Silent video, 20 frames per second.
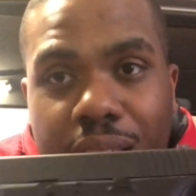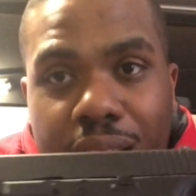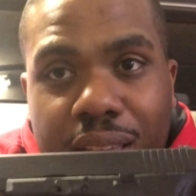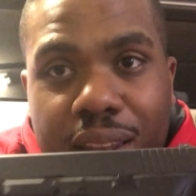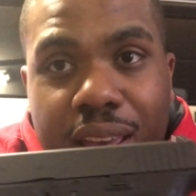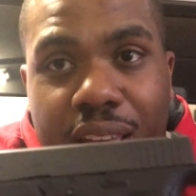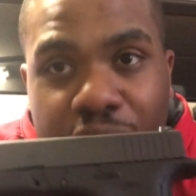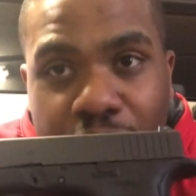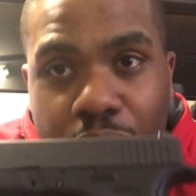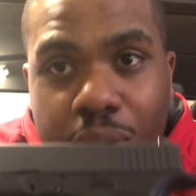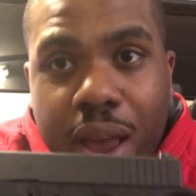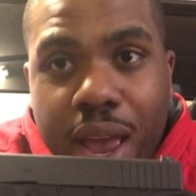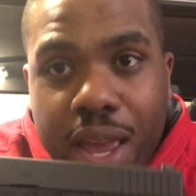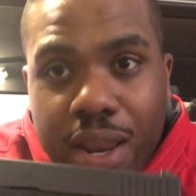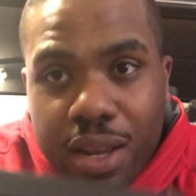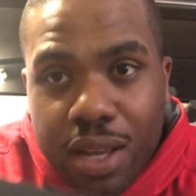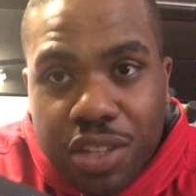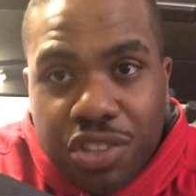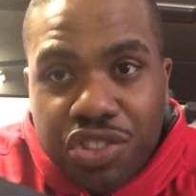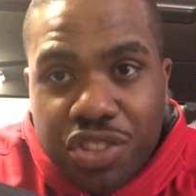That's
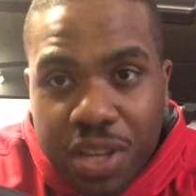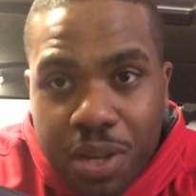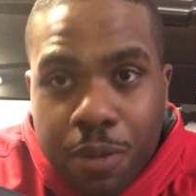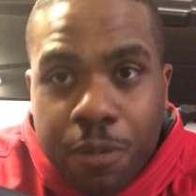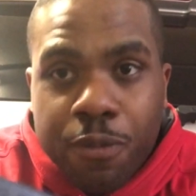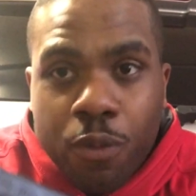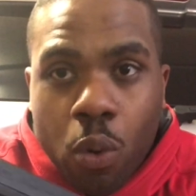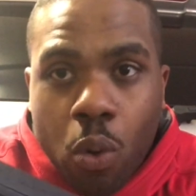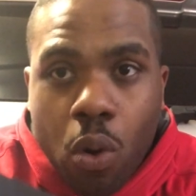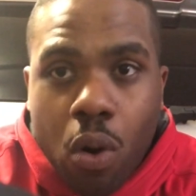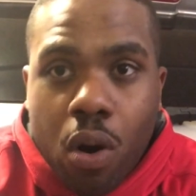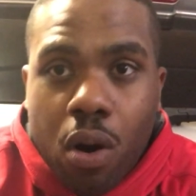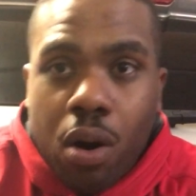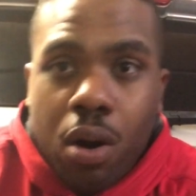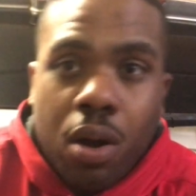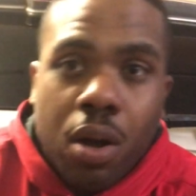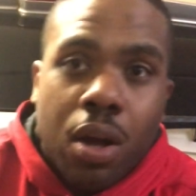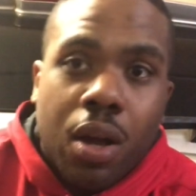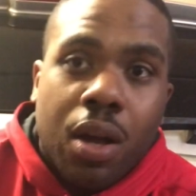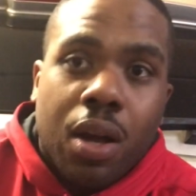right, a Gen 4
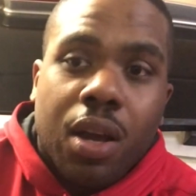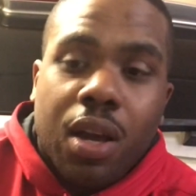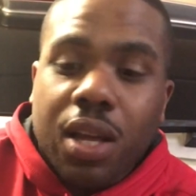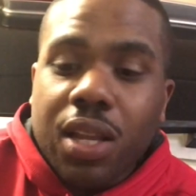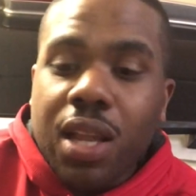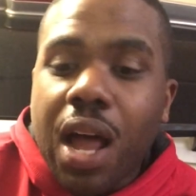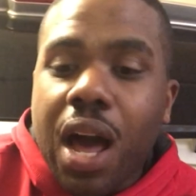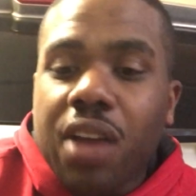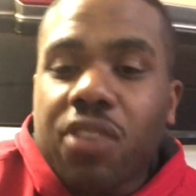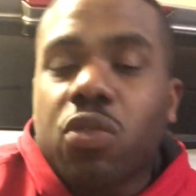Glock